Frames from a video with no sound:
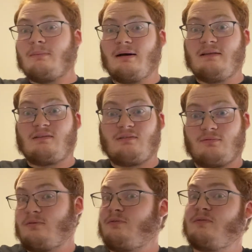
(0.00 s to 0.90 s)
months,
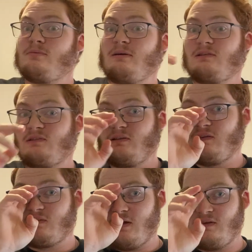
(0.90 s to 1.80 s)
or a few months in
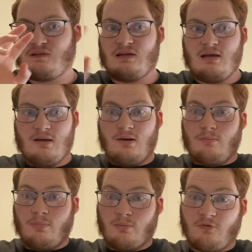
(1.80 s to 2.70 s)
this case,
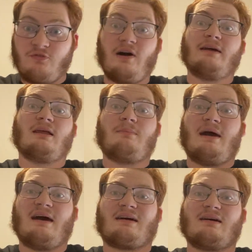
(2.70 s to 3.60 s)
but we're finally
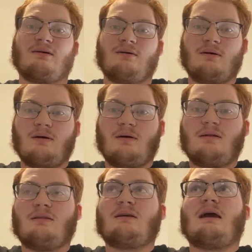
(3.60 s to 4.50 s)
back. The